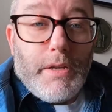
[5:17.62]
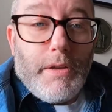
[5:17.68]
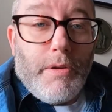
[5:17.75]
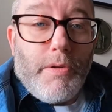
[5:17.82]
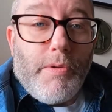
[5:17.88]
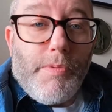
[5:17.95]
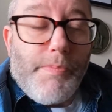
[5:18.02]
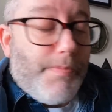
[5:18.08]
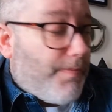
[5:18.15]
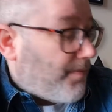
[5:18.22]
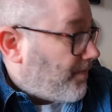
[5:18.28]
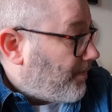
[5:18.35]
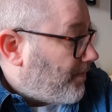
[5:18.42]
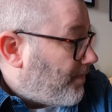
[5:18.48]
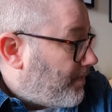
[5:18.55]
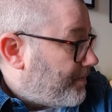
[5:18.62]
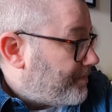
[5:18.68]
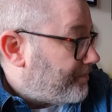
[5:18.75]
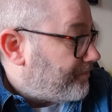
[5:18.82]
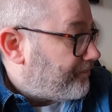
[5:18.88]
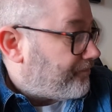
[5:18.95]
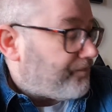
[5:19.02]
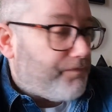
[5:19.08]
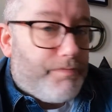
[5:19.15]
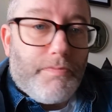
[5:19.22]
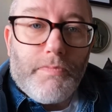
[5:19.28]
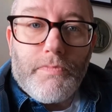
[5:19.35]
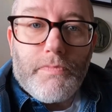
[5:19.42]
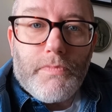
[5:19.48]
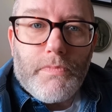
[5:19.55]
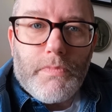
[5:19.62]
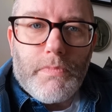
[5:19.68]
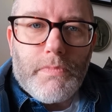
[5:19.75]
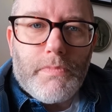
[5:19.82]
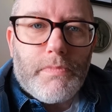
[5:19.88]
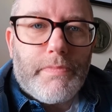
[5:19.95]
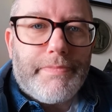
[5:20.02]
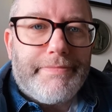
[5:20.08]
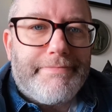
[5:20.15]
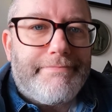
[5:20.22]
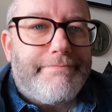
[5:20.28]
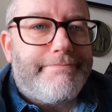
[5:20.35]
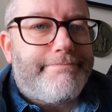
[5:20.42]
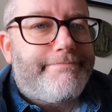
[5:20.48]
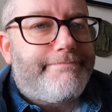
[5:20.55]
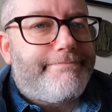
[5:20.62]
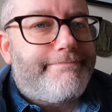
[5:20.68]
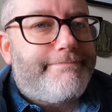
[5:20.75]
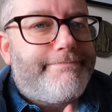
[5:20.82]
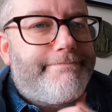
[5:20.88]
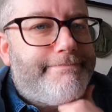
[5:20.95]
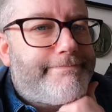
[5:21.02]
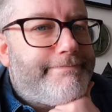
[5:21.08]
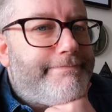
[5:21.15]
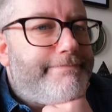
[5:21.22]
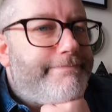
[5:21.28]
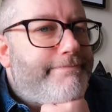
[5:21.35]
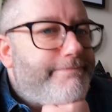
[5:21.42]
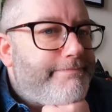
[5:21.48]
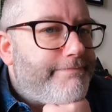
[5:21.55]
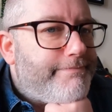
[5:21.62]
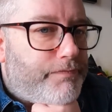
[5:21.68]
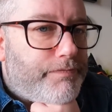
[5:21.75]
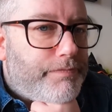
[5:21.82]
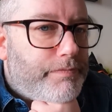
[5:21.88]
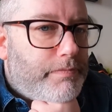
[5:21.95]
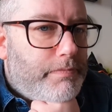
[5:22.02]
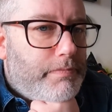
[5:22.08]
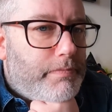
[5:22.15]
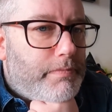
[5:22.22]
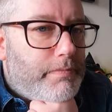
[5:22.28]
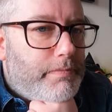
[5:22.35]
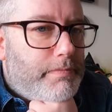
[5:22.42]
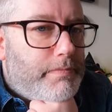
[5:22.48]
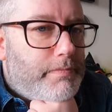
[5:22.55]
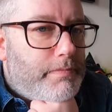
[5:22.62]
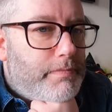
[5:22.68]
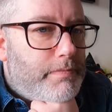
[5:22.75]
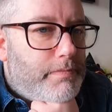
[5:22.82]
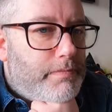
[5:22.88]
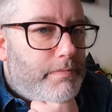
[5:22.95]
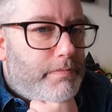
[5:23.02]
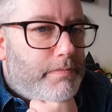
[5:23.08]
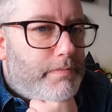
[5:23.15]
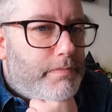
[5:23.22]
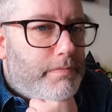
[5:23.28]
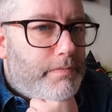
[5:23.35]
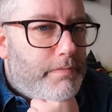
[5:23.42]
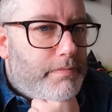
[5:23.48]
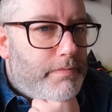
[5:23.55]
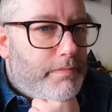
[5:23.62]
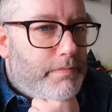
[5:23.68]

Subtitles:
No words are spoken by the person on screen.